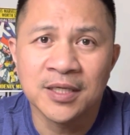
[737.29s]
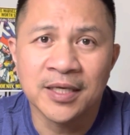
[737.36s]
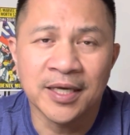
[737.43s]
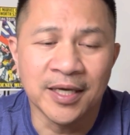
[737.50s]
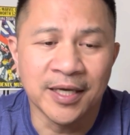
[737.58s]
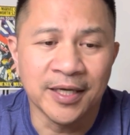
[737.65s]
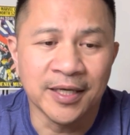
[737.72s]

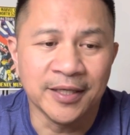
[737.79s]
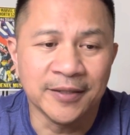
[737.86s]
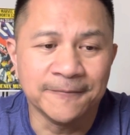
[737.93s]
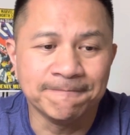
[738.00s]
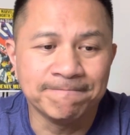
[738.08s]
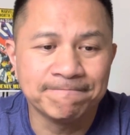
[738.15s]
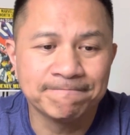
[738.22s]

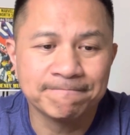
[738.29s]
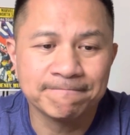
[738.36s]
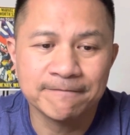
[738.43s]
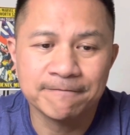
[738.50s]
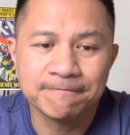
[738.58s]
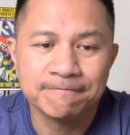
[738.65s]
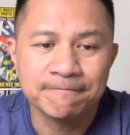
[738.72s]
And
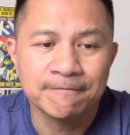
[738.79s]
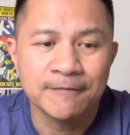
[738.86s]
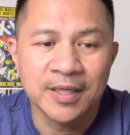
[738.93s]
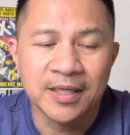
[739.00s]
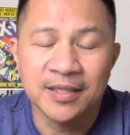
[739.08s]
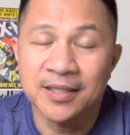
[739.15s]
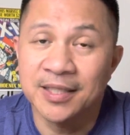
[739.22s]

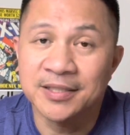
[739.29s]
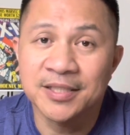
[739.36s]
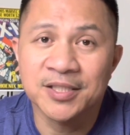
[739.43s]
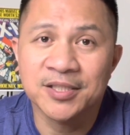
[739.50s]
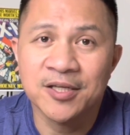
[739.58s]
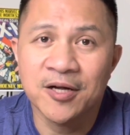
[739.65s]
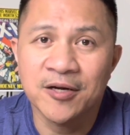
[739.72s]
let's get
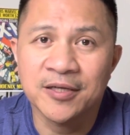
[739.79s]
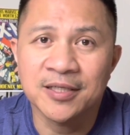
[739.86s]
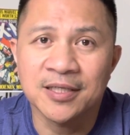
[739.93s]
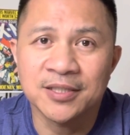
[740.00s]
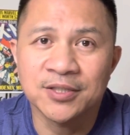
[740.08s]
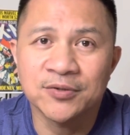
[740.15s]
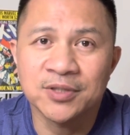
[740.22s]
started.
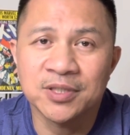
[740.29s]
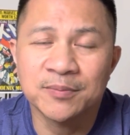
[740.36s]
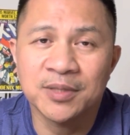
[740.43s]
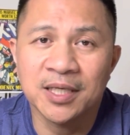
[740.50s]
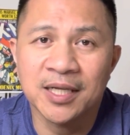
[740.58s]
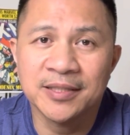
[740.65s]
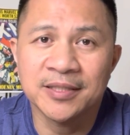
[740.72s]
Let's do some
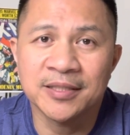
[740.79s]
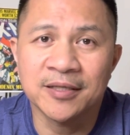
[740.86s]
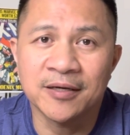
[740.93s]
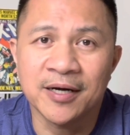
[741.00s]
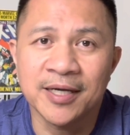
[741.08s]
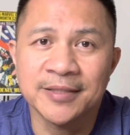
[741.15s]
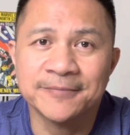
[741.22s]
collecting. All
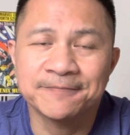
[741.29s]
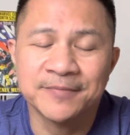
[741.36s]
right.